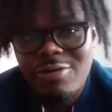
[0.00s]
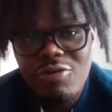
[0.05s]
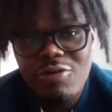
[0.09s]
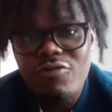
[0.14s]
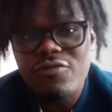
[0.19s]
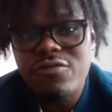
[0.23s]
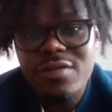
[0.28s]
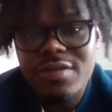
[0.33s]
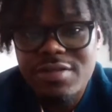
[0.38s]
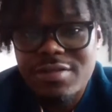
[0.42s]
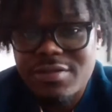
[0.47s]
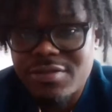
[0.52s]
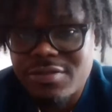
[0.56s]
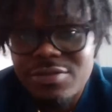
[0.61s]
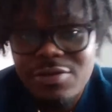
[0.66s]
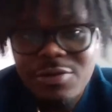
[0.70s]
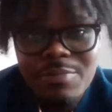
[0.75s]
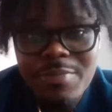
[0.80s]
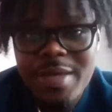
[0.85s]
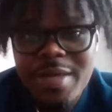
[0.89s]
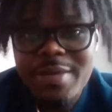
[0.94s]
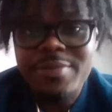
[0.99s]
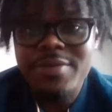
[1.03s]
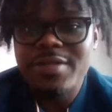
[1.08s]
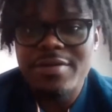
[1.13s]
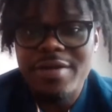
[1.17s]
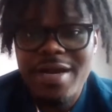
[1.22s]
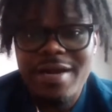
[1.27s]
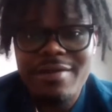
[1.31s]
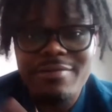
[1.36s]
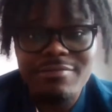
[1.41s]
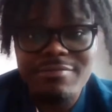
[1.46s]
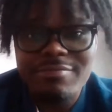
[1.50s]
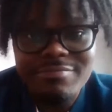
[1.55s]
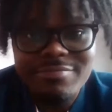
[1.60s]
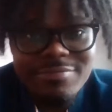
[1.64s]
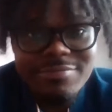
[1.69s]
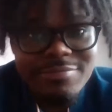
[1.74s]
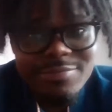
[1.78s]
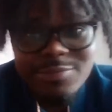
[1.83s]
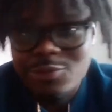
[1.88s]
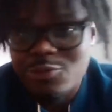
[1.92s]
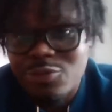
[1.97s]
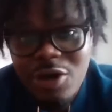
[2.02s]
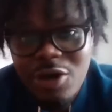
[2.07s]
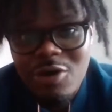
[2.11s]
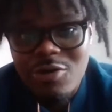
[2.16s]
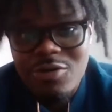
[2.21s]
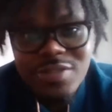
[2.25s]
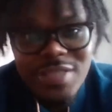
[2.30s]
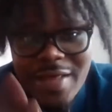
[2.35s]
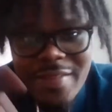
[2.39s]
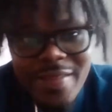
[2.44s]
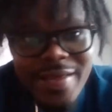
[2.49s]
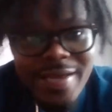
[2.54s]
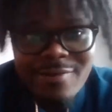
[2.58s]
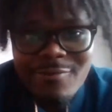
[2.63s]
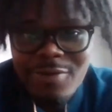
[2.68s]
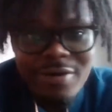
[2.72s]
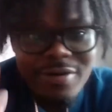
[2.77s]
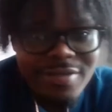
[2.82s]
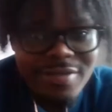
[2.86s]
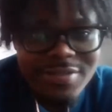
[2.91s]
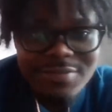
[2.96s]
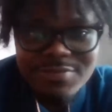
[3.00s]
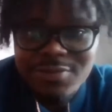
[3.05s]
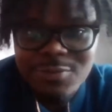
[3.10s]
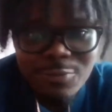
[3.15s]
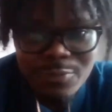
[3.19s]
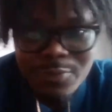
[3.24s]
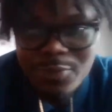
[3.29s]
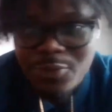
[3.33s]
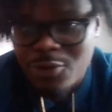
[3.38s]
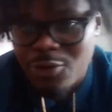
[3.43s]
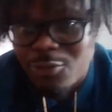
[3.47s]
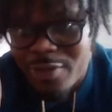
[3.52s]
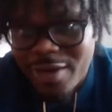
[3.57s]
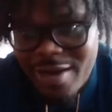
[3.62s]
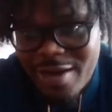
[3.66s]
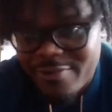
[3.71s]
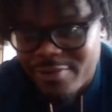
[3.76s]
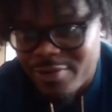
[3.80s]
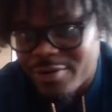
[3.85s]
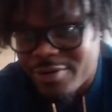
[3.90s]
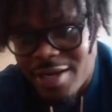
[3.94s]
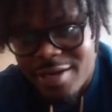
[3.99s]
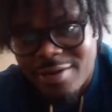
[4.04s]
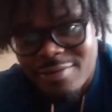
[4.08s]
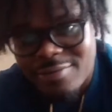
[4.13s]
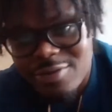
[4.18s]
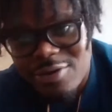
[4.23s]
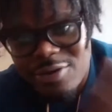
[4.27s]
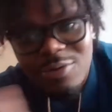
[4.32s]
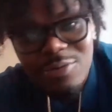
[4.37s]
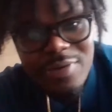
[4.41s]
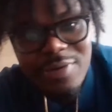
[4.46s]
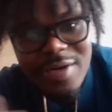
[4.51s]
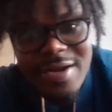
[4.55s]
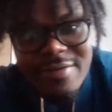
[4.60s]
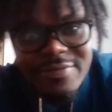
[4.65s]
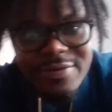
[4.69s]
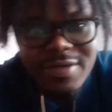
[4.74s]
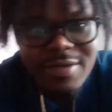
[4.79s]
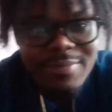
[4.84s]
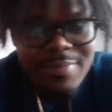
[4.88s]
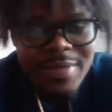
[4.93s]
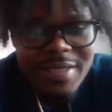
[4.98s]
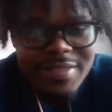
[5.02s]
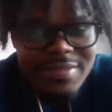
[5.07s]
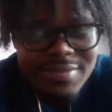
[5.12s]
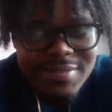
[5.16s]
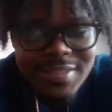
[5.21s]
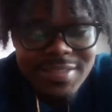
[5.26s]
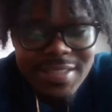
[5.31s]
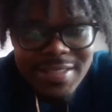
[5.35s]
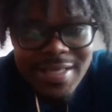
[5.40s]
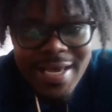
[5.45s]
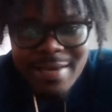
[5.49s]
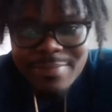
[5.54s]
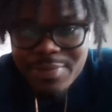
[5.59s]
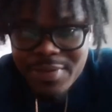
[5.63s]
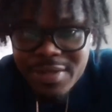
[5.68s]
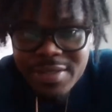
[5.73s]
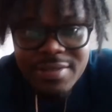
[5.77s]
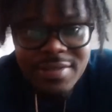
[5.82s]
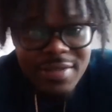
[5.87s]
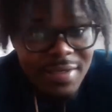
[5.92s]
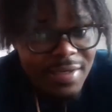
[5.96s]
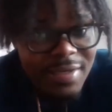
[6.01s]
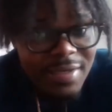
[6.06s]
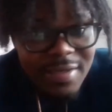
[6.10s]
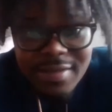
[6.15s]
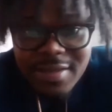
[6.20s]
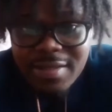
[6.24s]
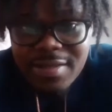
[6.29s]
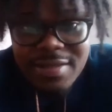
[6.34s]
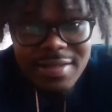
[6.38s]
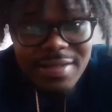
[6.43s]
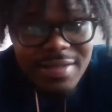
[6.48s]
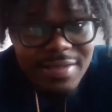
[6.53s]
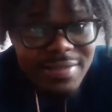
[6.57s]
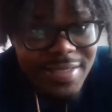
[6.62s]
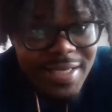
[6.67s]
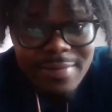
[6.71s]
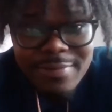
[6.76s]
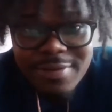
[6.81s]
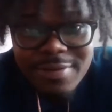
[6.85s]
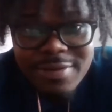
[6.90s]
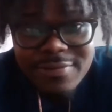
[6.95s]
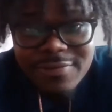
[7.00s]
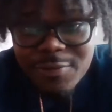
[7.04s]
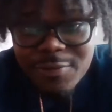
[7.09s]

don't know if, maybe they're not, who knows how that works, Super Bowl, whatever. I don't know, whatever. I'm not going to say that, but they look like a damn good